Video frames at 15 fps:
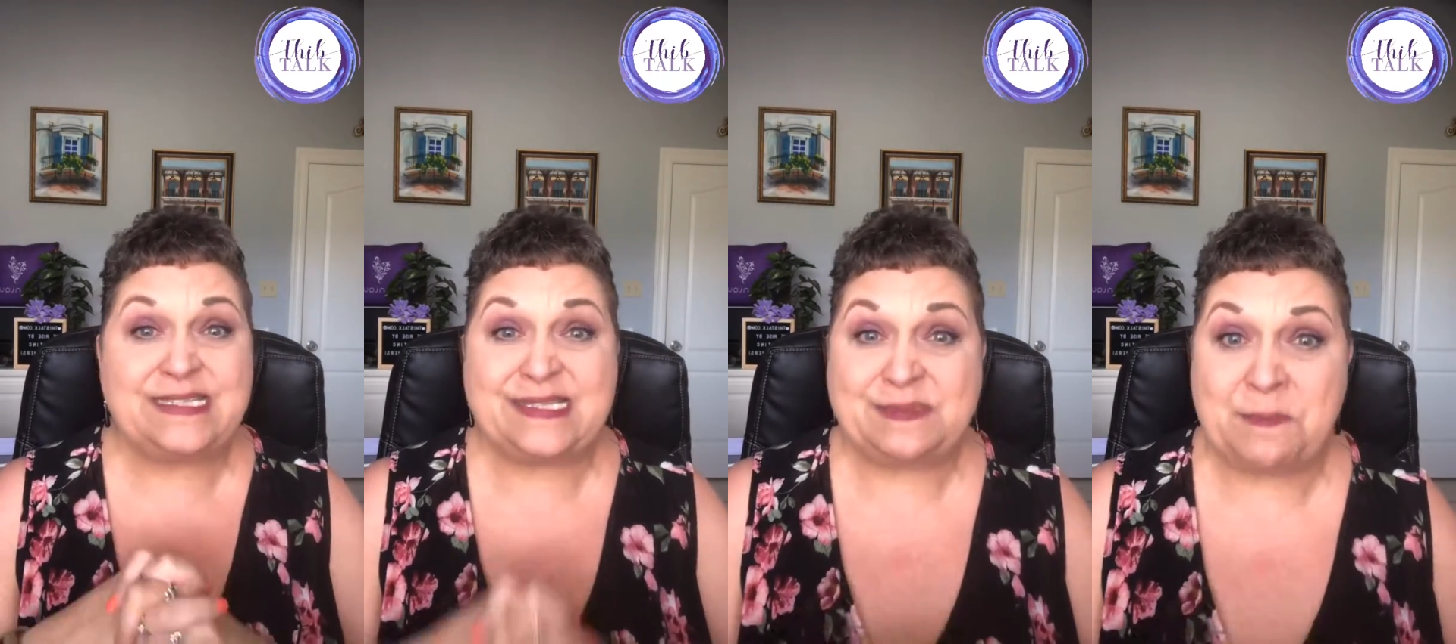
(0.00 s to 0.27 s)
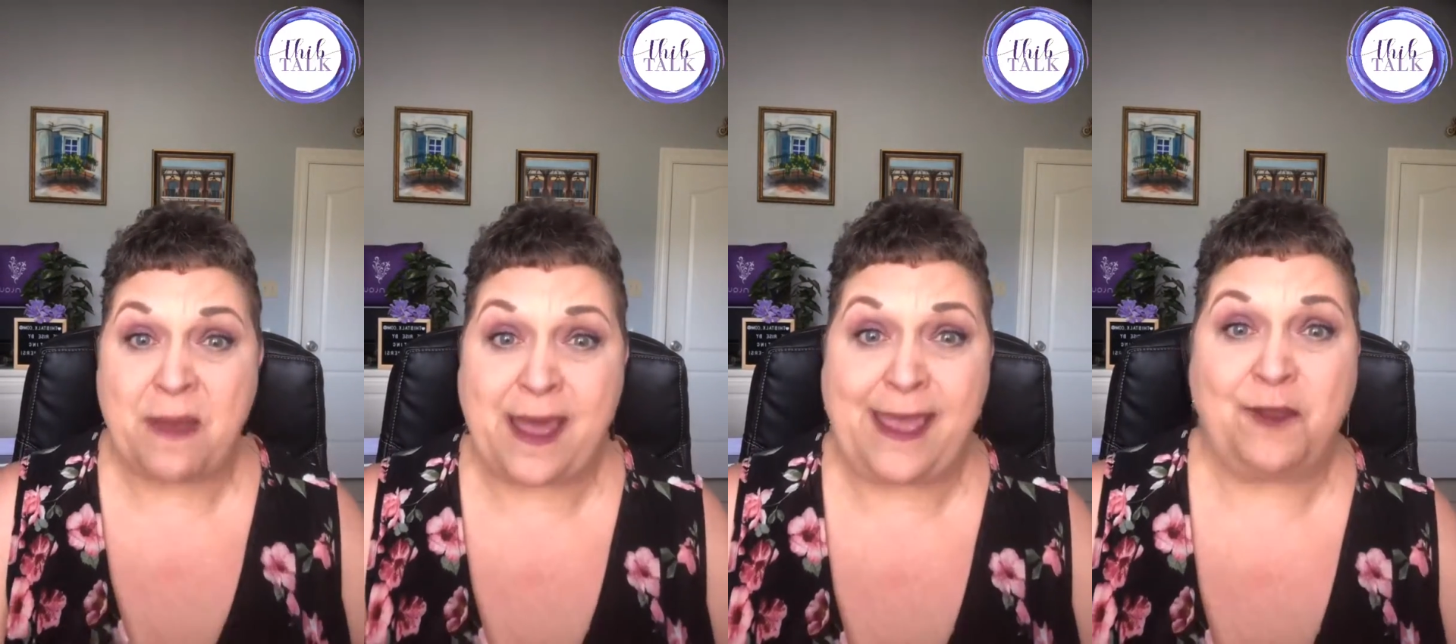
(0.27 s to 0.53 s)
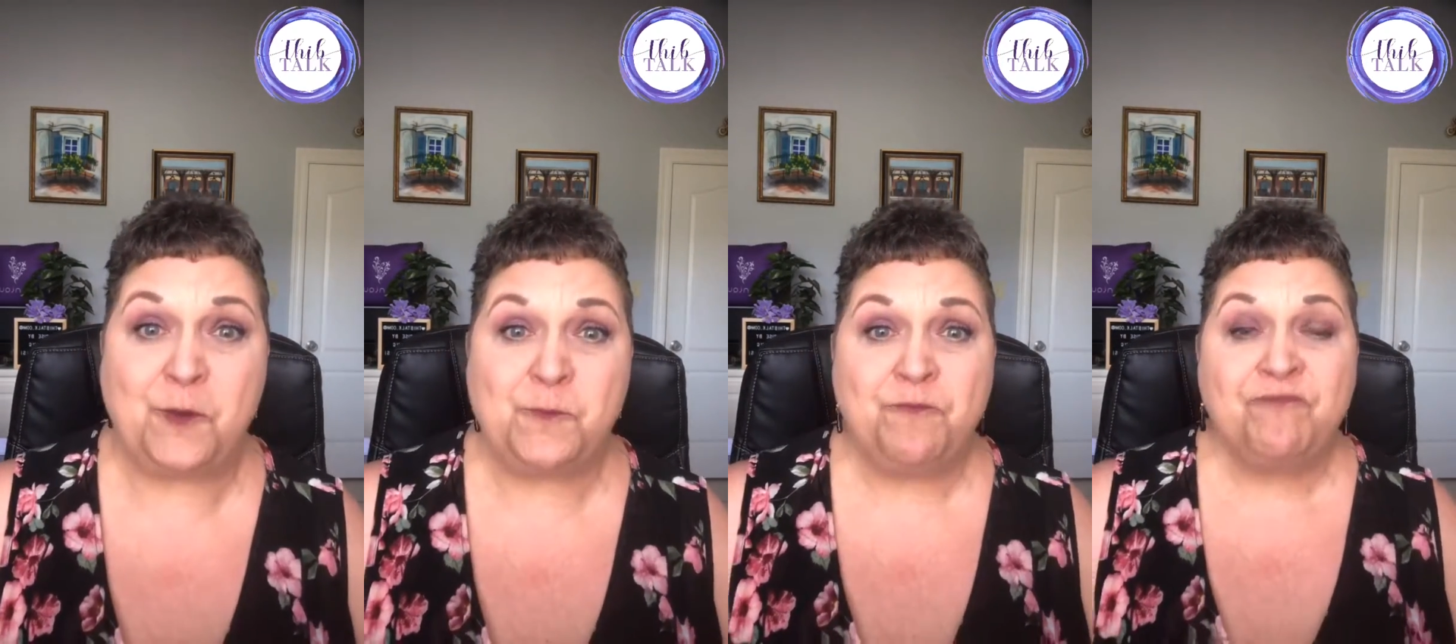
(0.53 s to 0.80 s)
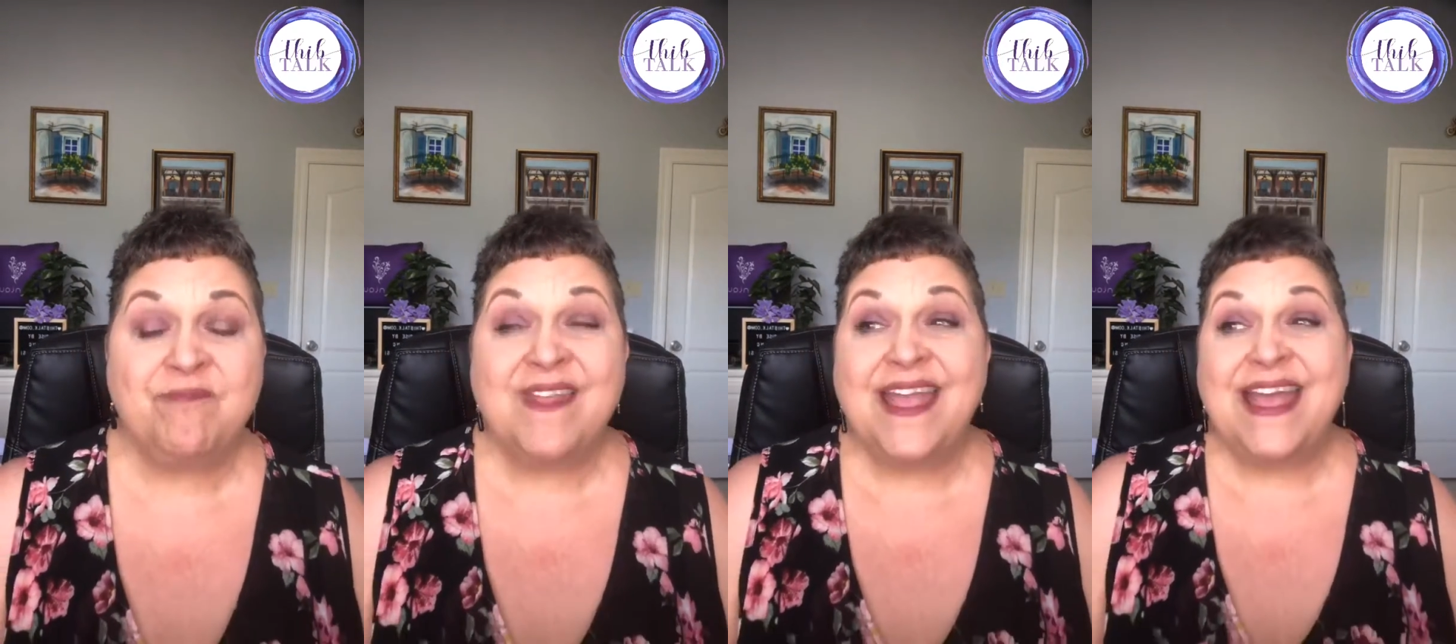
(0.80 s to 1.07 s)
Smile.
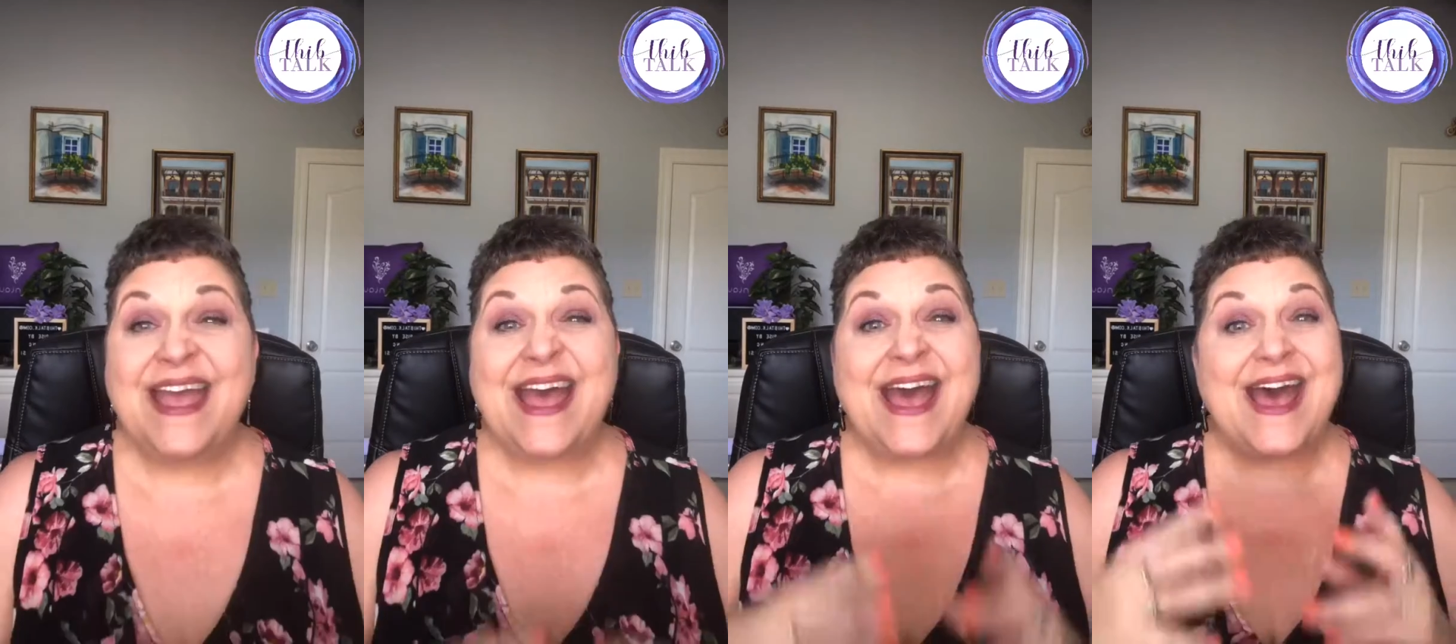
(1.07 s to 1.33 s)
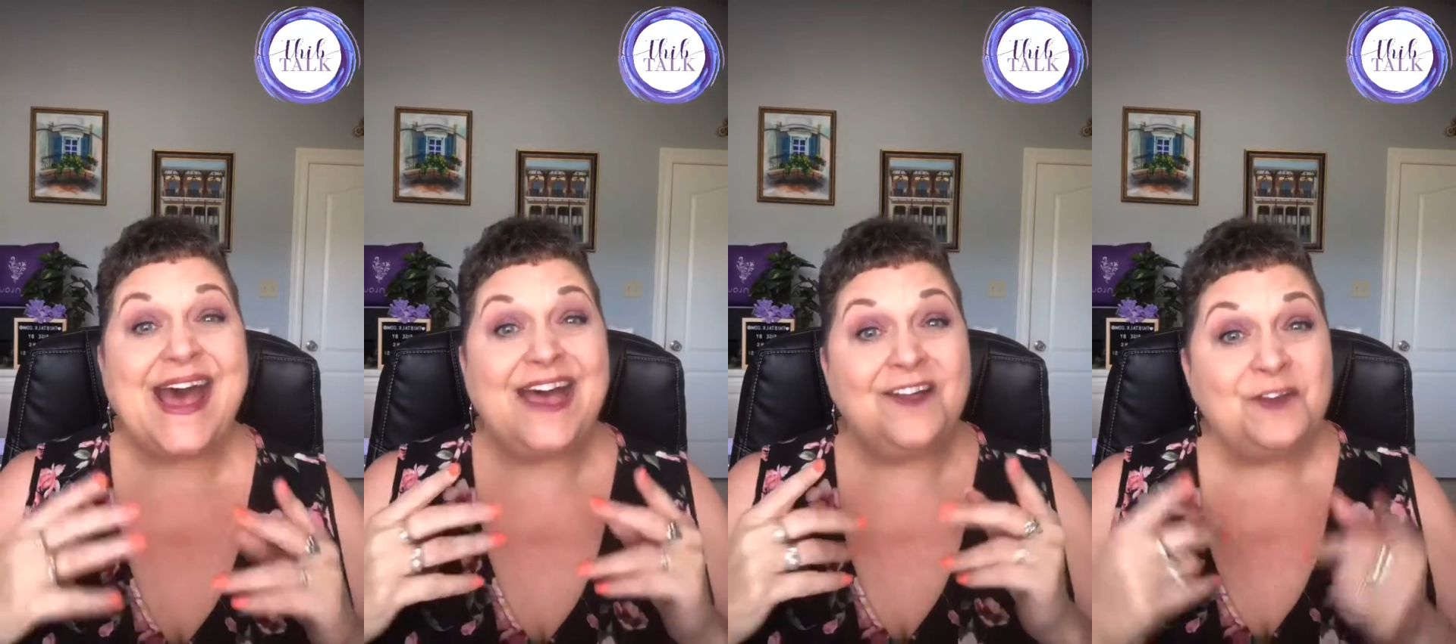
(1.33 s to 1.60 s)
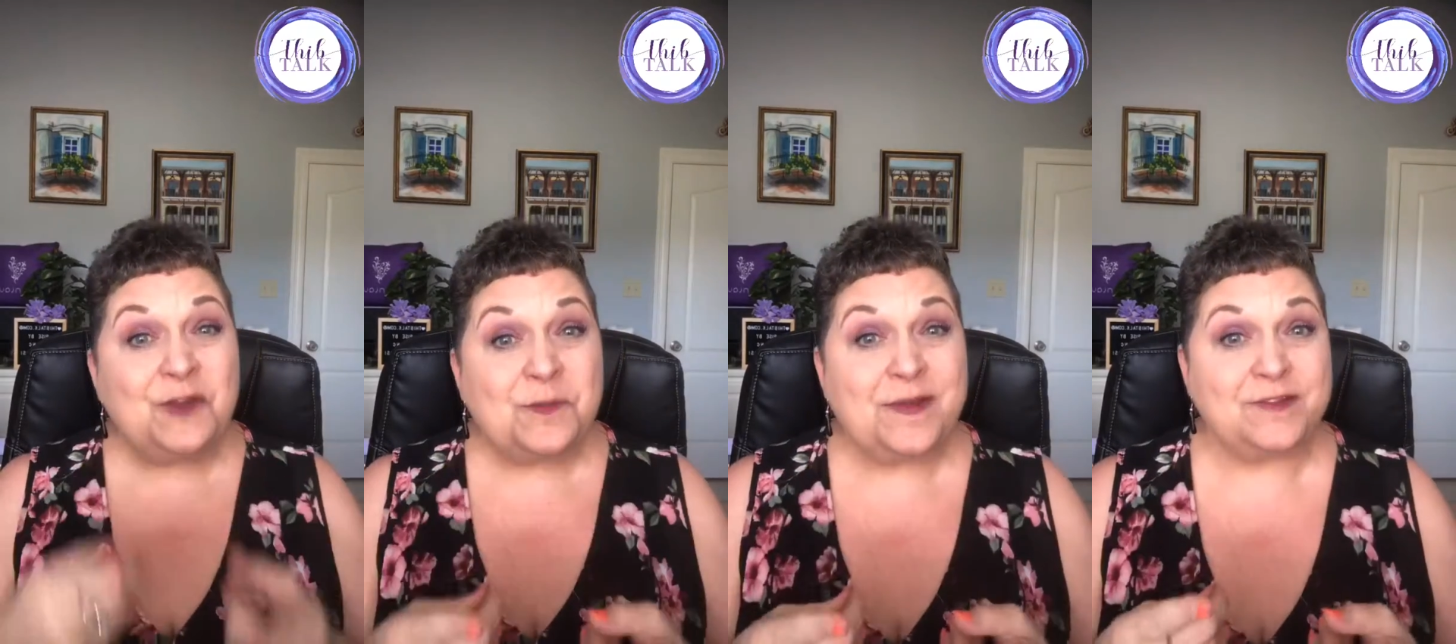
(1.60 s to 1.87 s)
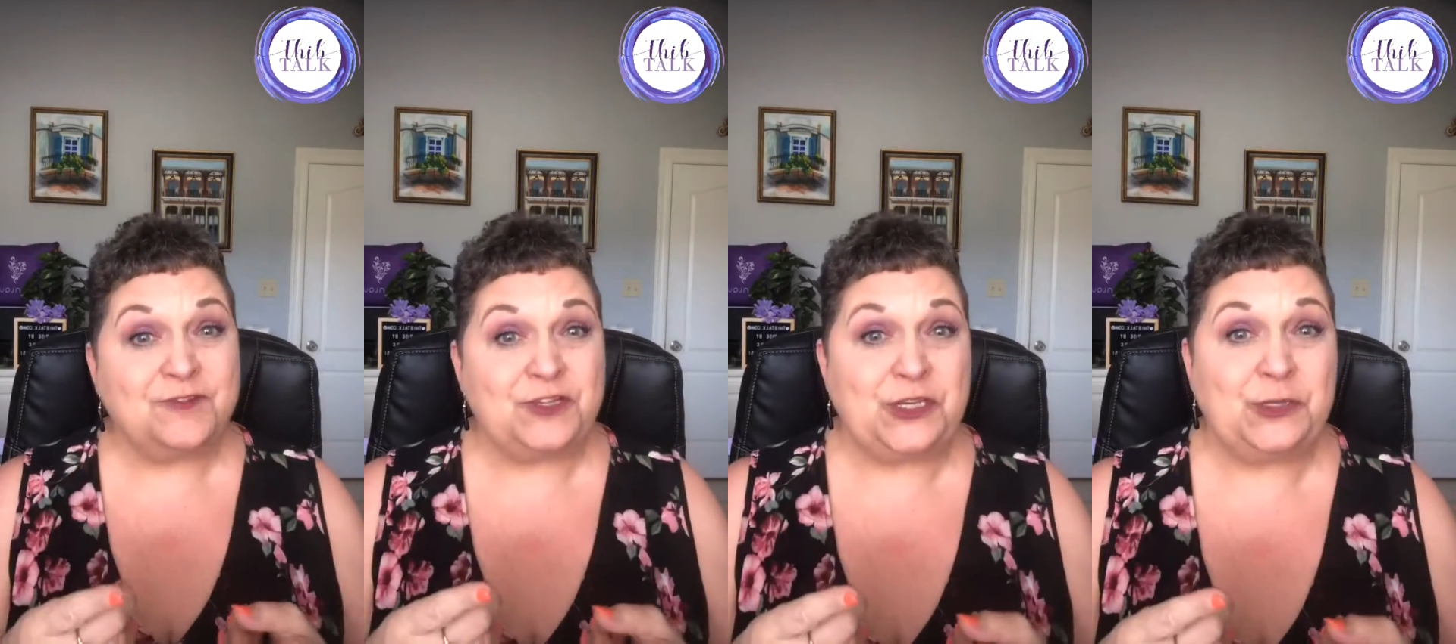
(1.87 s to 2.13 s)
I don't know
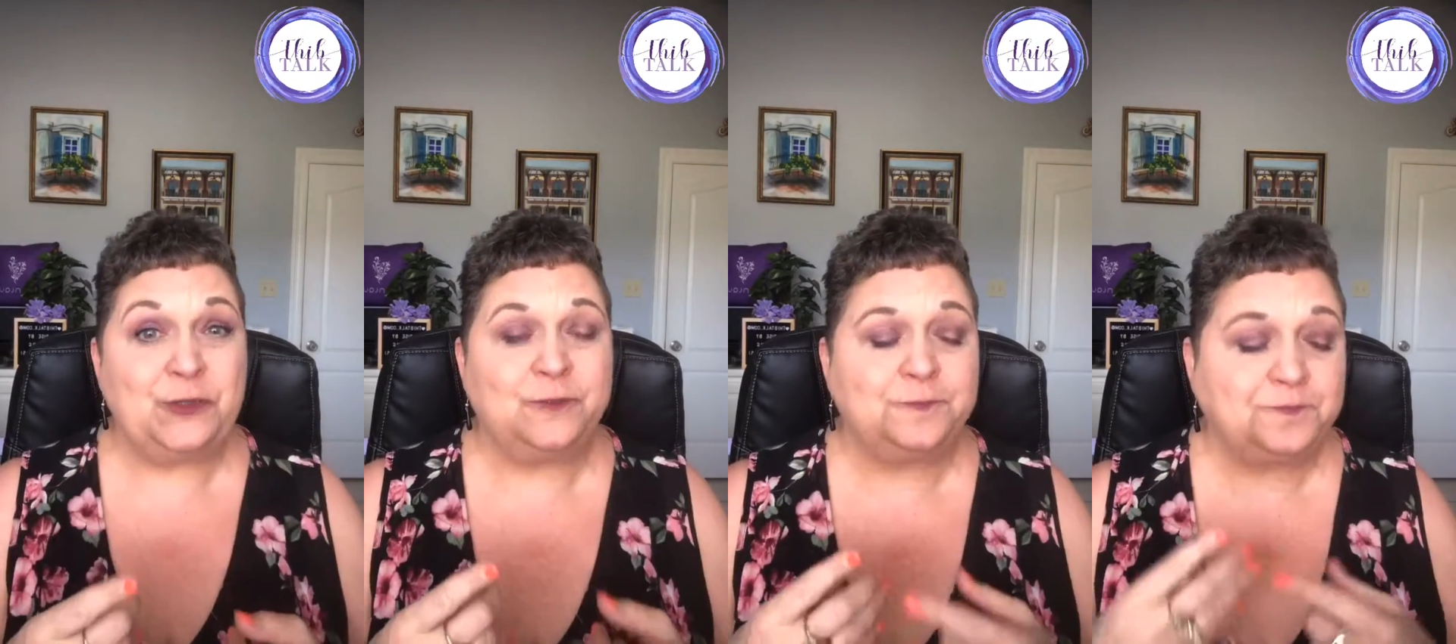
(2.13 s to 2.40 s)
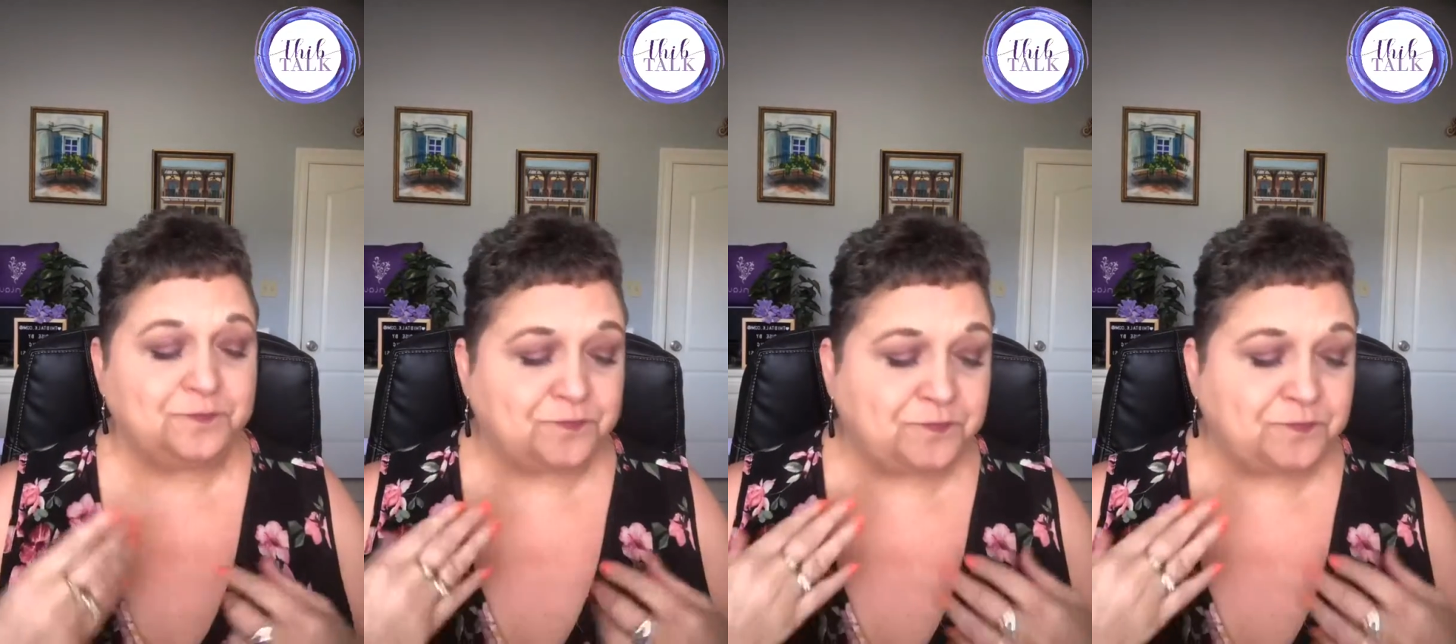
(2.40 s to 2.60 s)
about you,